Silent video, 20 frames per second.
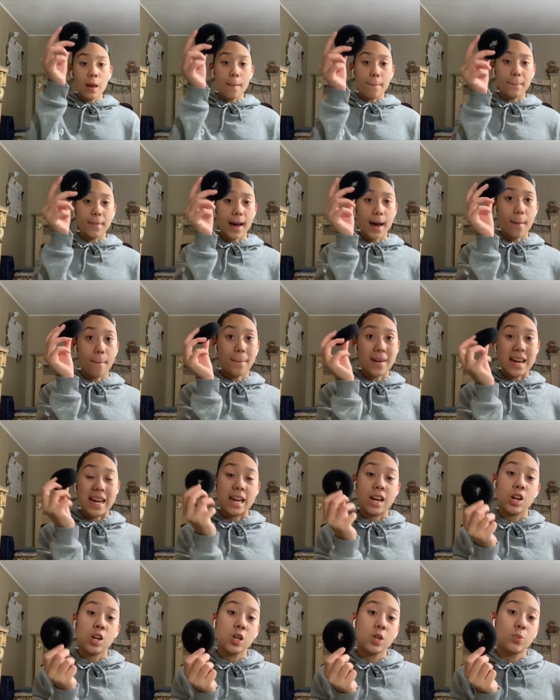but my
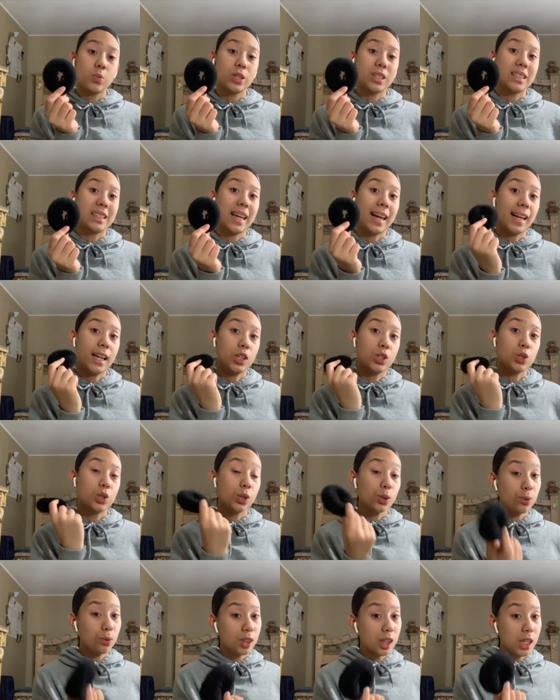hair was getting
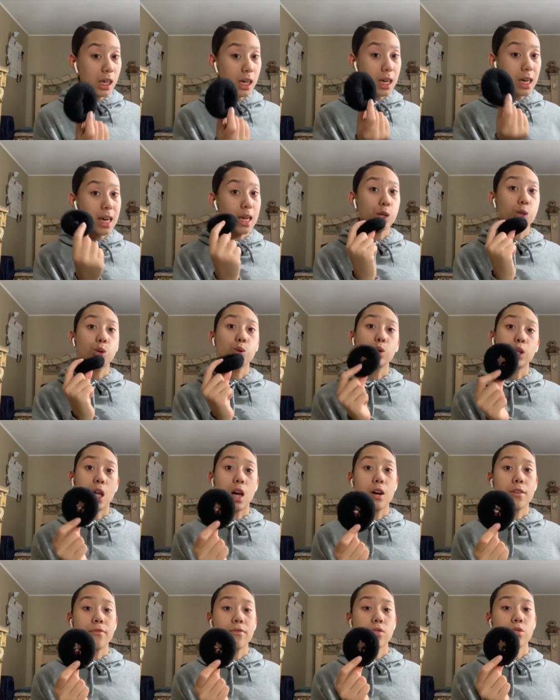too thick and too
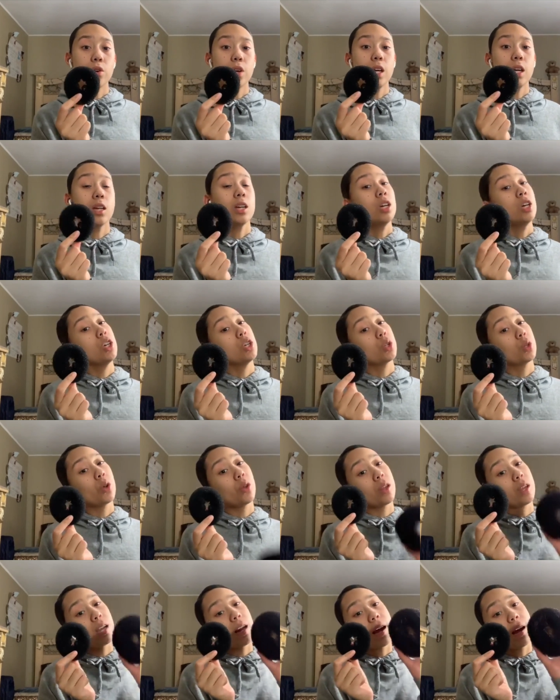long for it, so
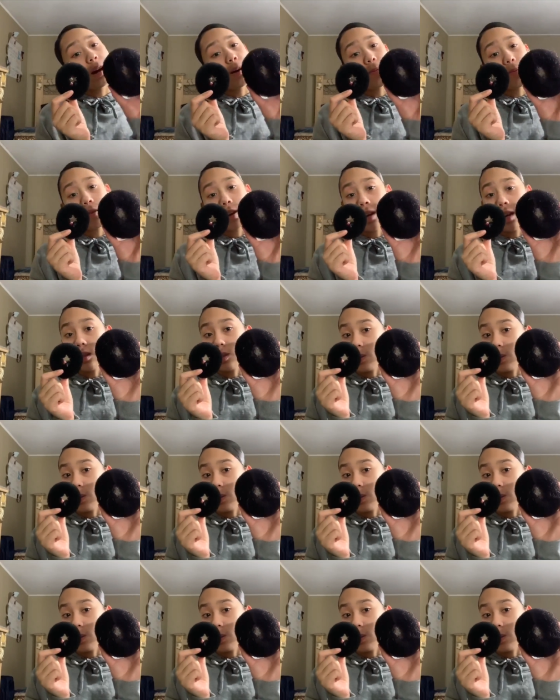then I upgraded.